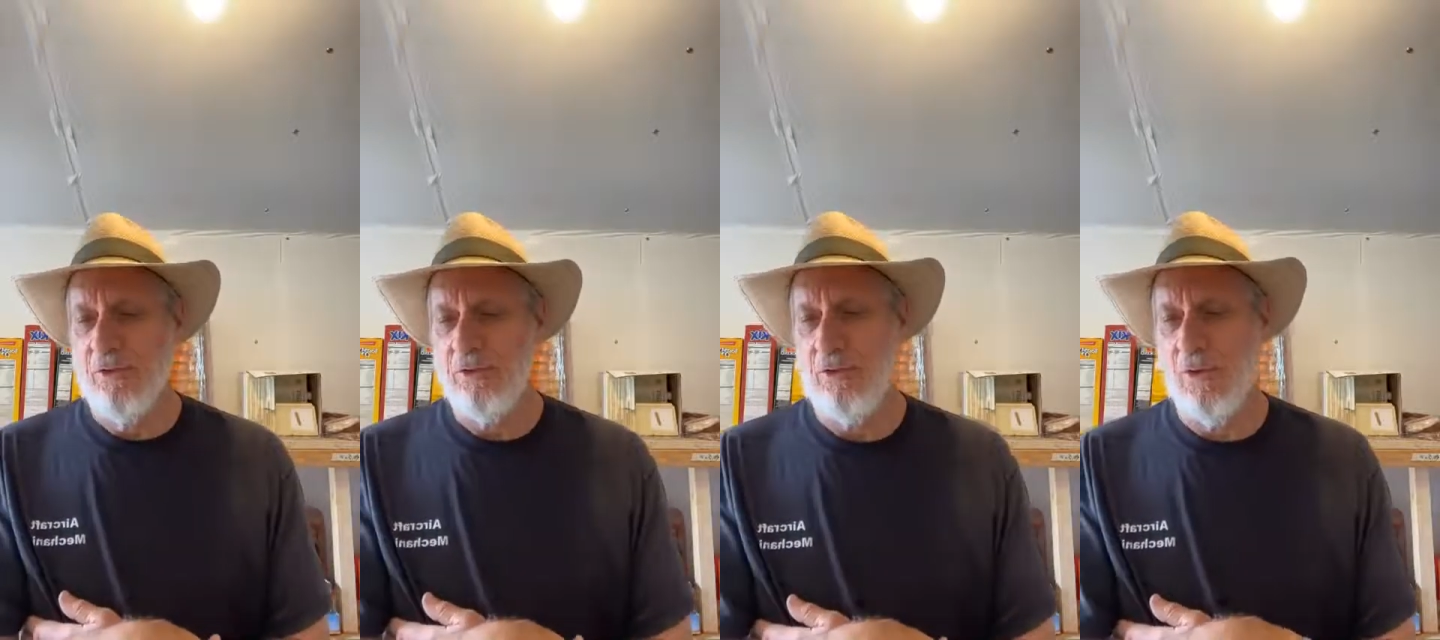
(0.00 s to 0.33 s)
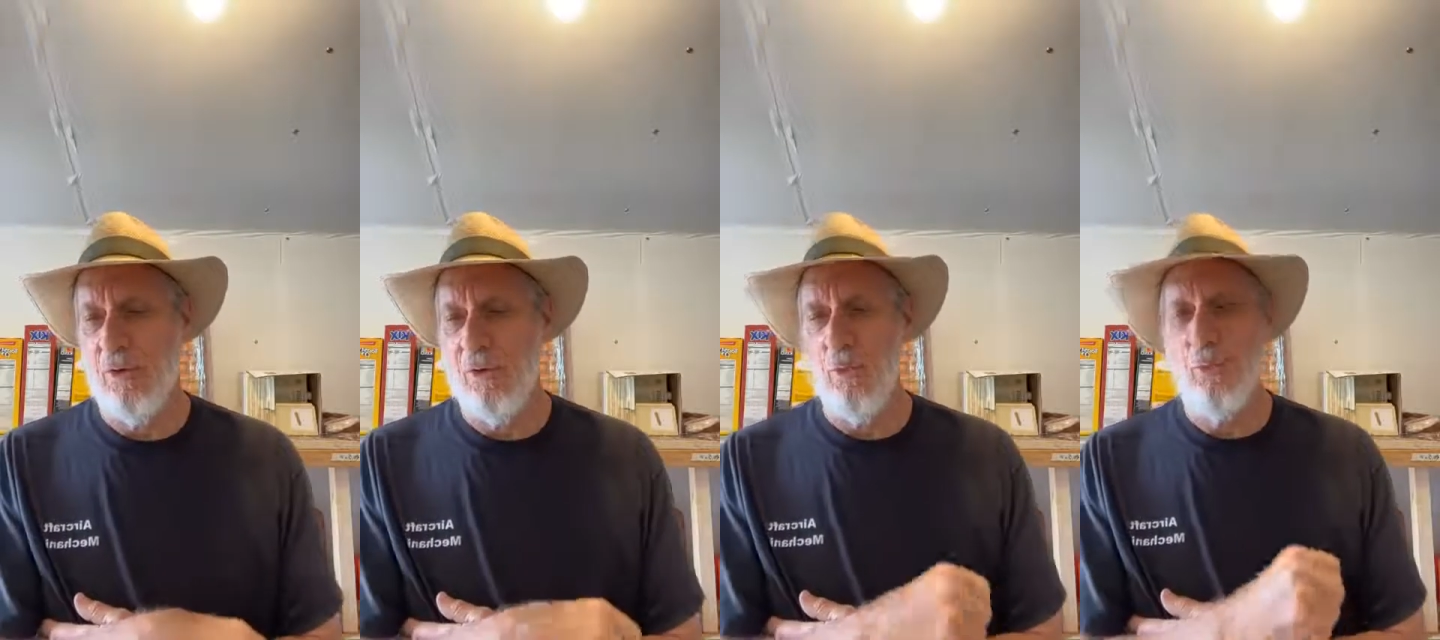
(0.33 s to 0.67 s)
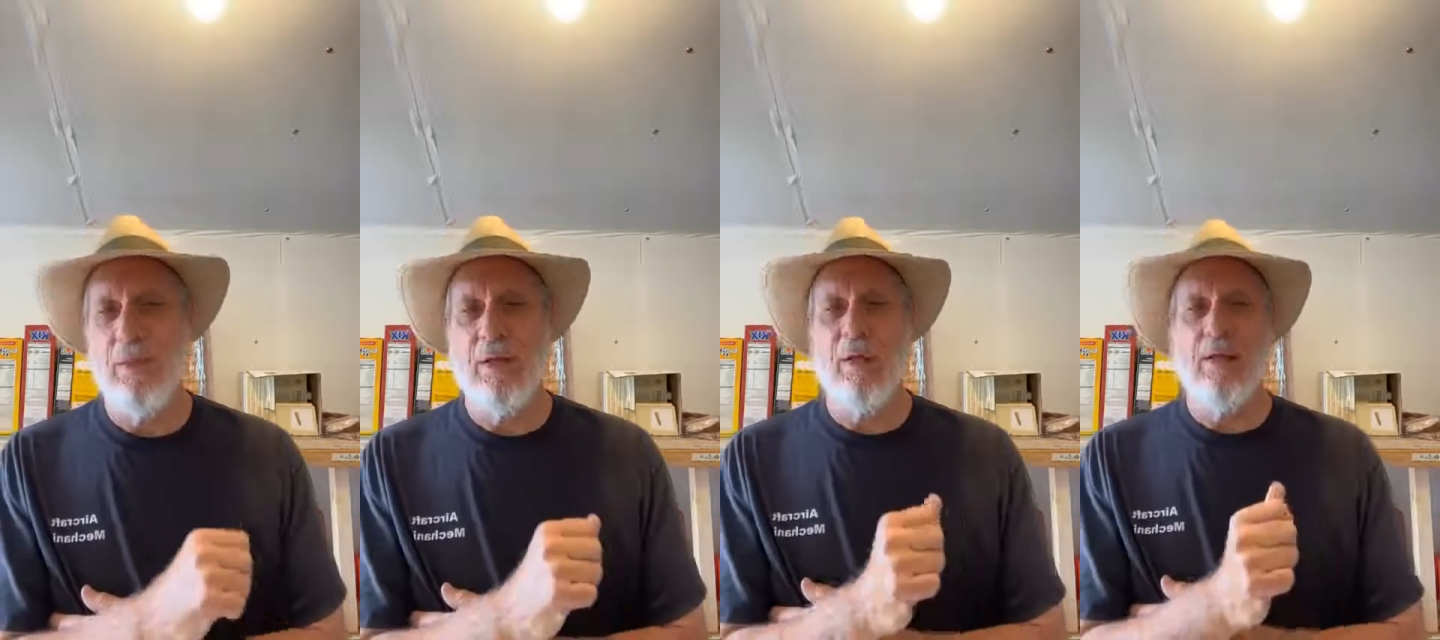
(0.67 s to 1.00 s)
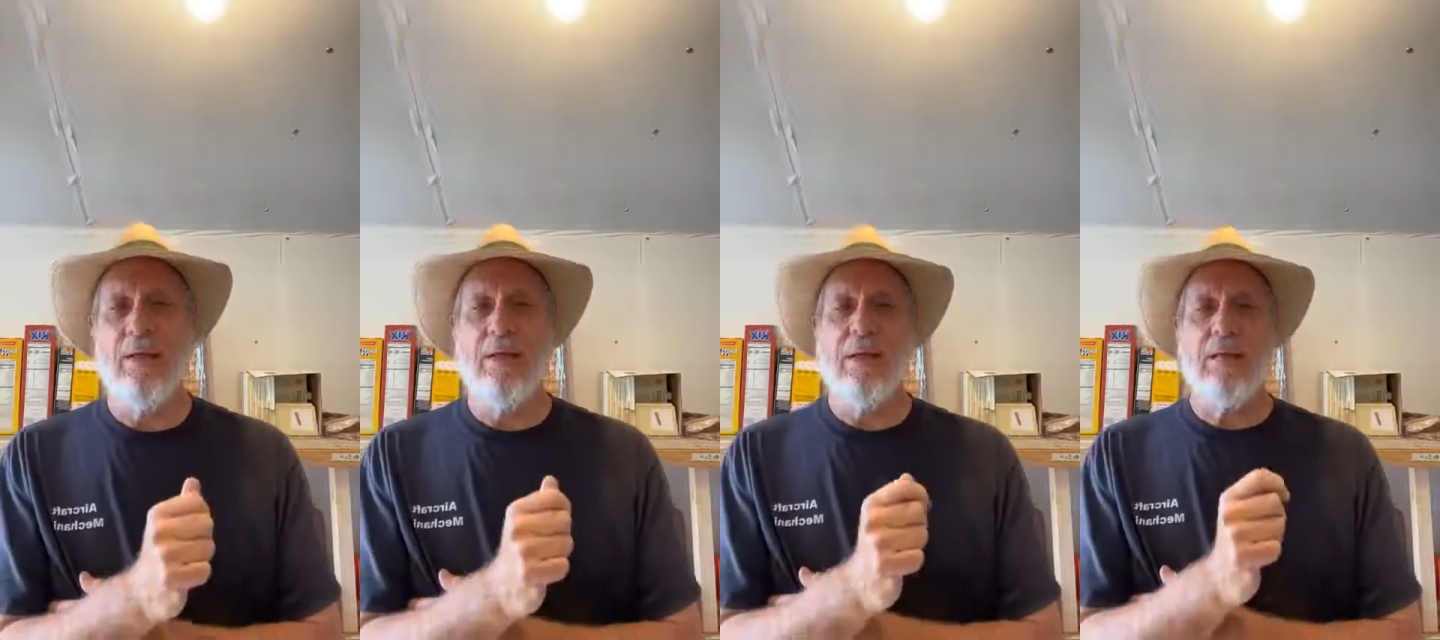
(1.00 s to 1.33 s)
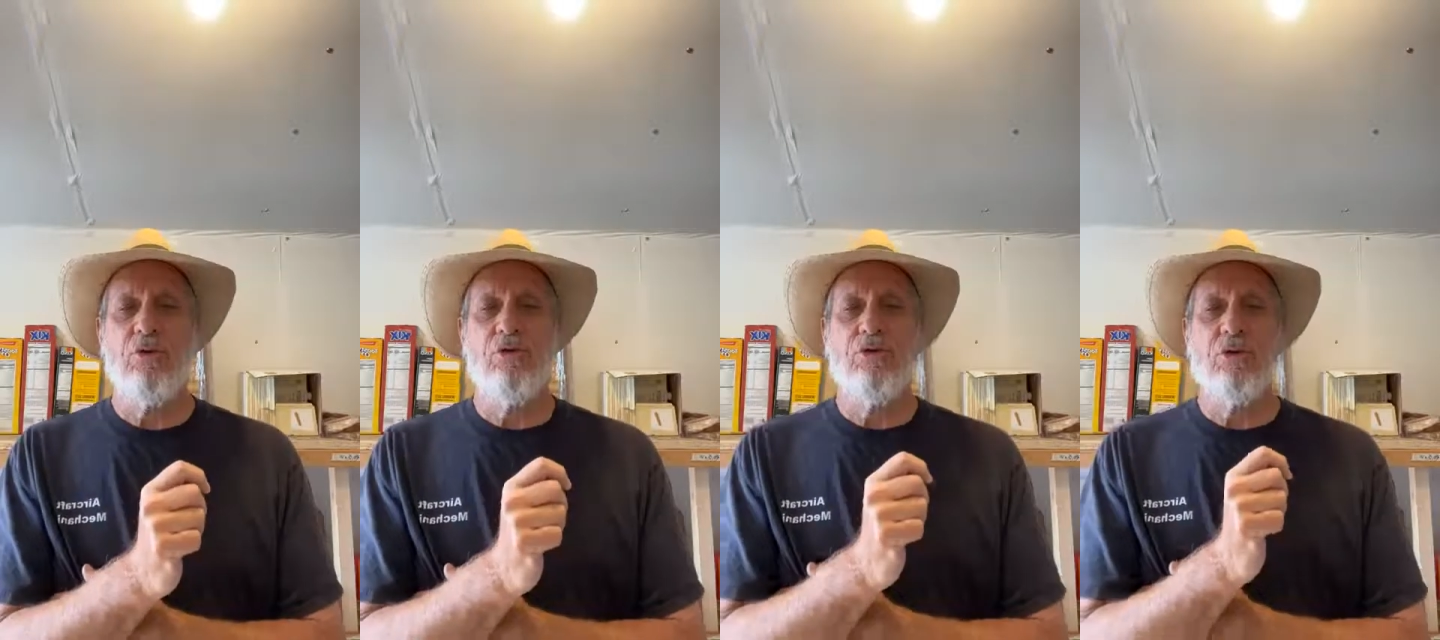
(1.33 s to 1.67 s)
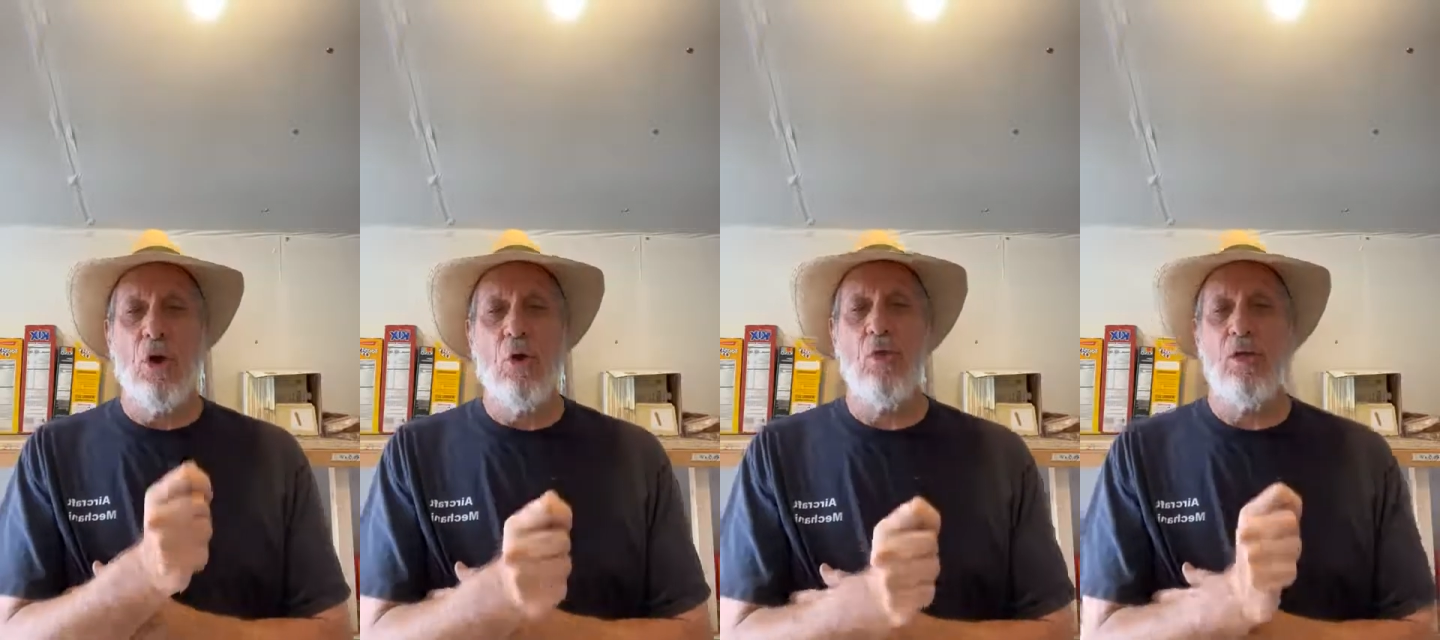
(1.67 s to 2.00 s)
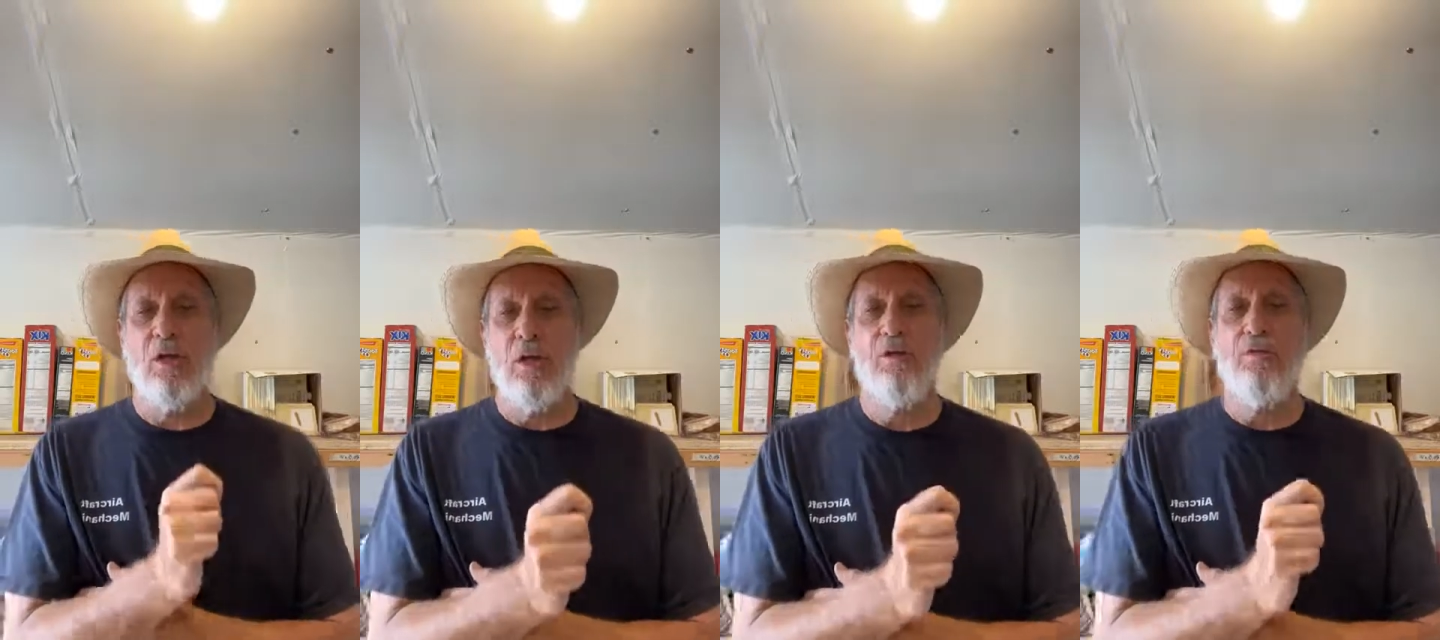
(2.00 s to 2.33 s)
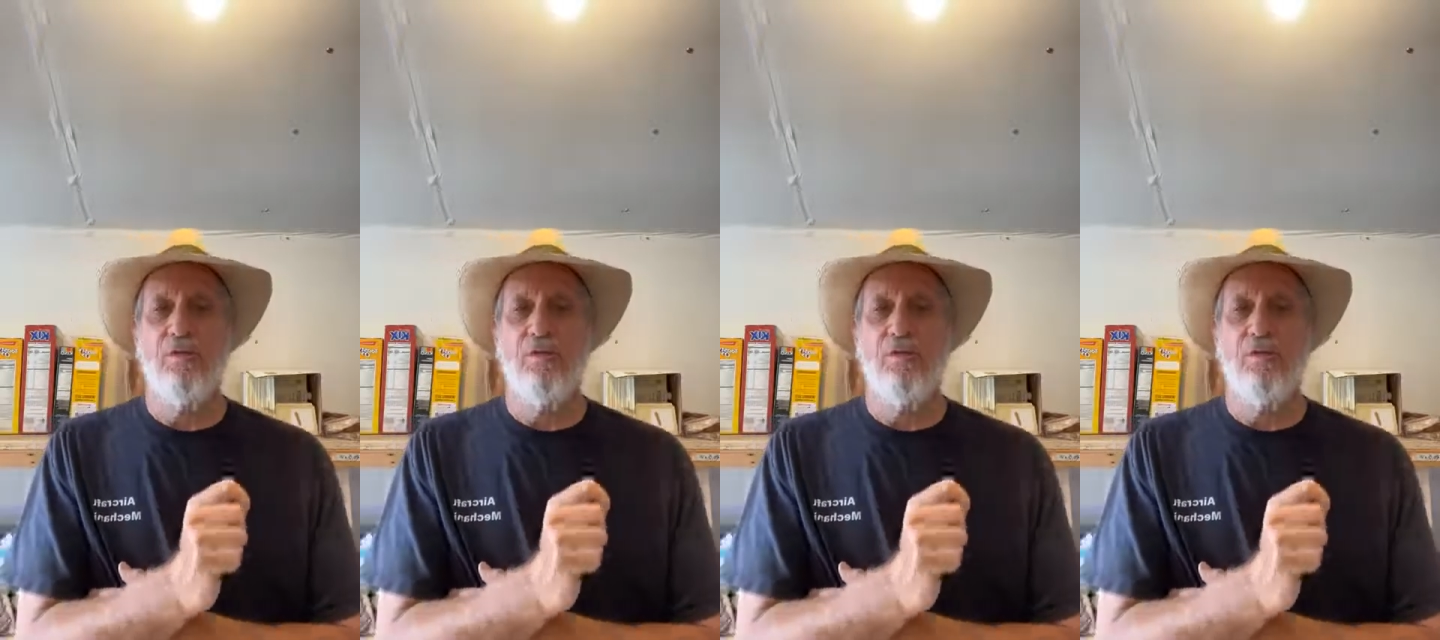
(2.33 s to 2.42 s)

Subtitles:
So we don't get